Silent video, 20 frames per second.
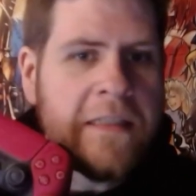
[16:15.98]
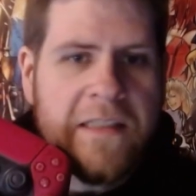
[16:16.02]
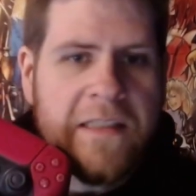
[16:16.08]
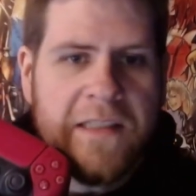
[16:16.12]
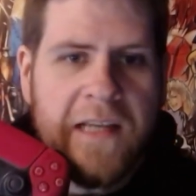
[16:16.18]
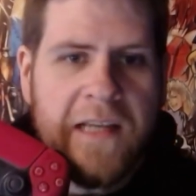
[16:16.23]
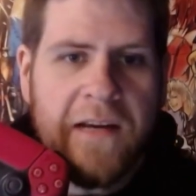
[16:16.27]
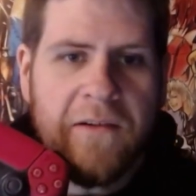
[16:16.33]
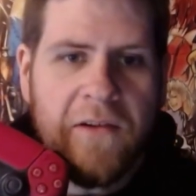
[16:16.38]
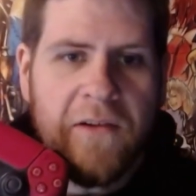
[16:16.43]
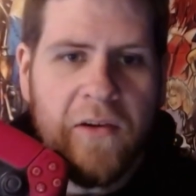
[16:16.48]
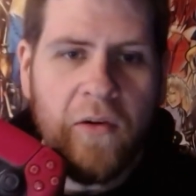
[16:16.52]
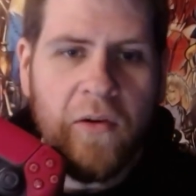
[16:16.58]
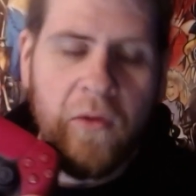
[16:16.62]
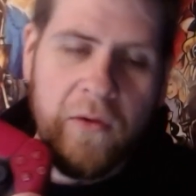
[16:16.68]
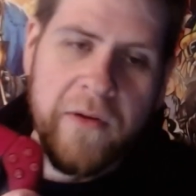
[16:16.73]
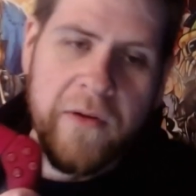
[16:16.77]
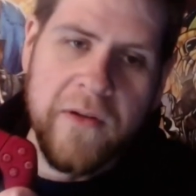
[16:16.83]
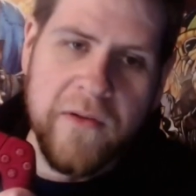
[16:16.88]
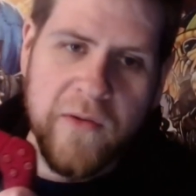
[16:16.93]
standard
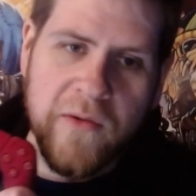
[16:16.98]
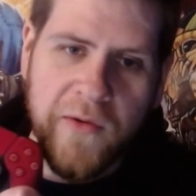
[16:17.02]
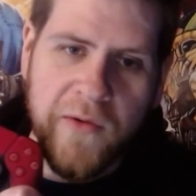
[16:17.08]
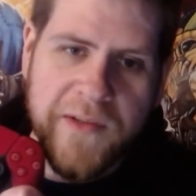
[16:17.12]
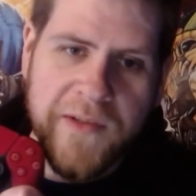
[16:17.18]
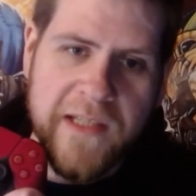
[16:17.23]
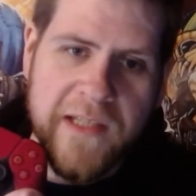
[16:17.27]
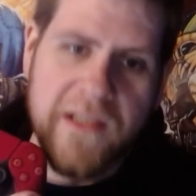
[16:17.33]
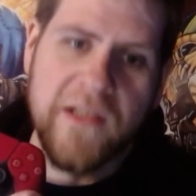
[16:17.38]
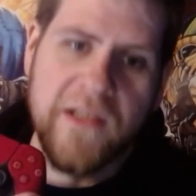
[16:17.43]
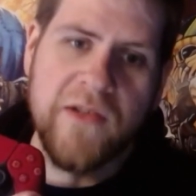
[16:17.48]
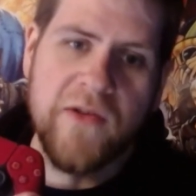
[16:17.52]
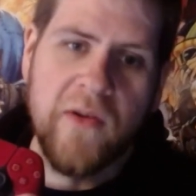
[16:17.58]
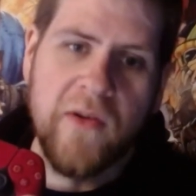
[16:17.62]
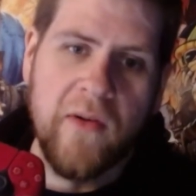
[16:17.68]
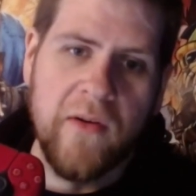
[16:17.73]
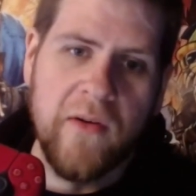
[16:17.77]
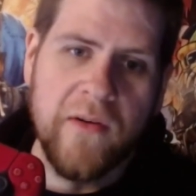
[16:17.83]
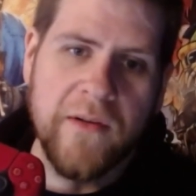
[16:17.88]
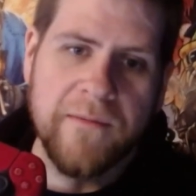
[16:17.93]
old DualSense
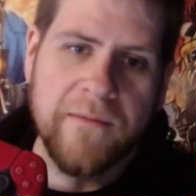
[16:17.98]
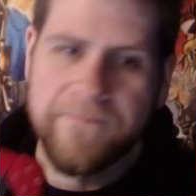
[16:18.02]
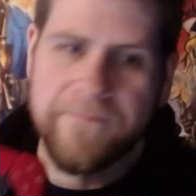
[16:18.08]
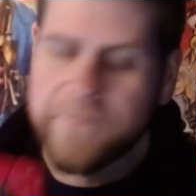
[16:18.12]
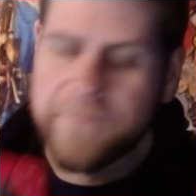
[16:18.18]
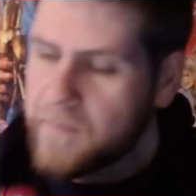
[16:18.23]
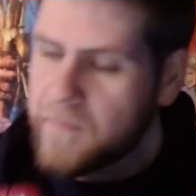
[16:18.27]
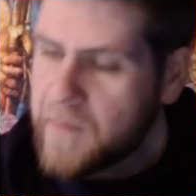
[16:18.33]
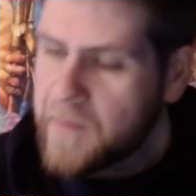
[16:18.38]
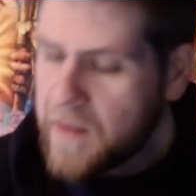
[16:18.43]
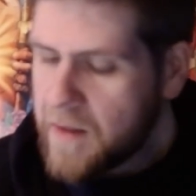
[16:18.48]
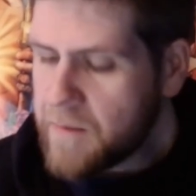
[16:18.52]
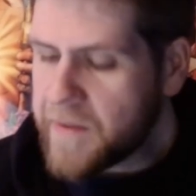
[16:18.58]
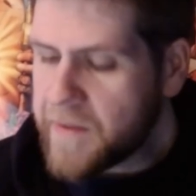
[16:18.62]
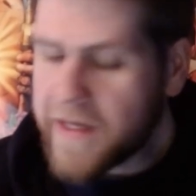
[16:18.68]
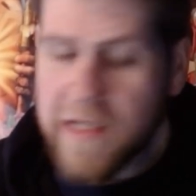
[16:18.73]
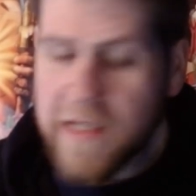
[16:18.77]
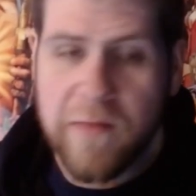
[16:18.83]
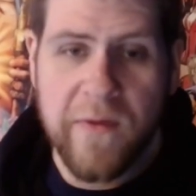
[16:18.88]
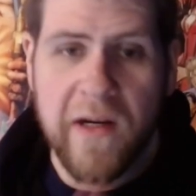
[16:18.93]
controller,
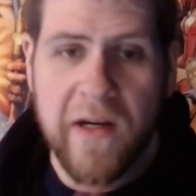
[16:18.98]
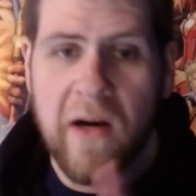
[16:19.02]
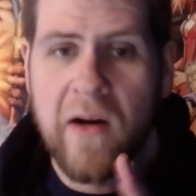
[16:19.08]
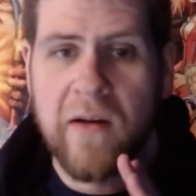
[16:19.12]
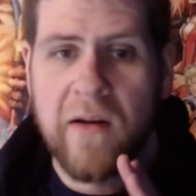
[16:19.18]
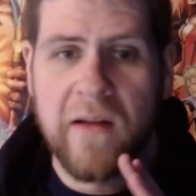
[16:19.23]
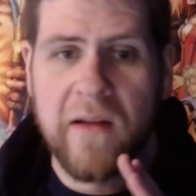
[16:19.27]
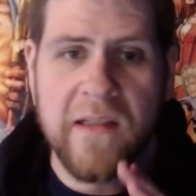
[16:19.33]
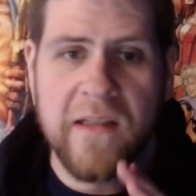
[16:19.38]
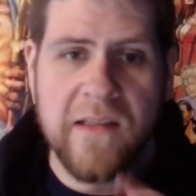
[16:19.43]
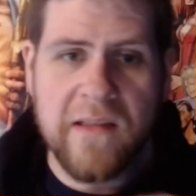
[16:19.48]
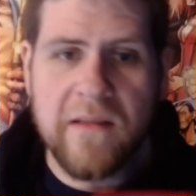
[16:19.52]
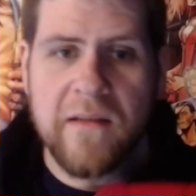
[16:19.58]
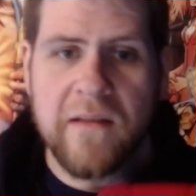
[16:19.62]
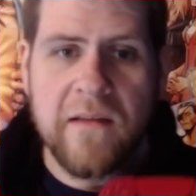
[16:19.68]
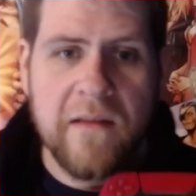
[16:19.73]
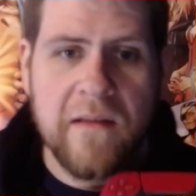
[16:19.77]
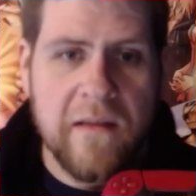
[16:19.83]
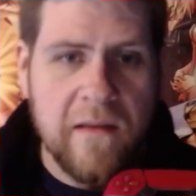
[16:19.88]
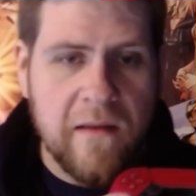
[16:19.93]
because regardless
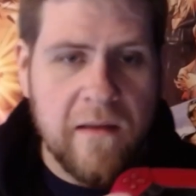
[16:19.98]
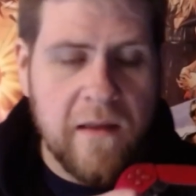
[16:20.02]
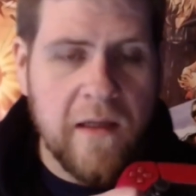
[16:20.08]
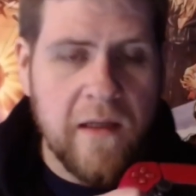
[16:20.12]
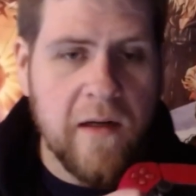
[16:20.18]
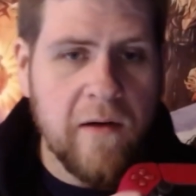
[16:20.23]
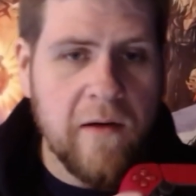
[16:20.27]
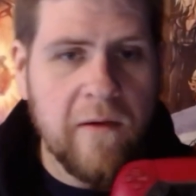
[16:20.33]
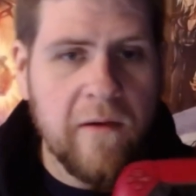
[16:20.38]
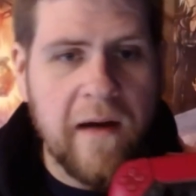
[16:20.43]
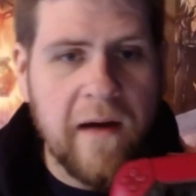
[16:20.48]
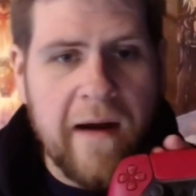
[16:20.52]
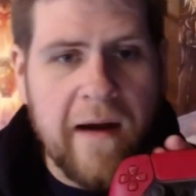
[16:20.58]
of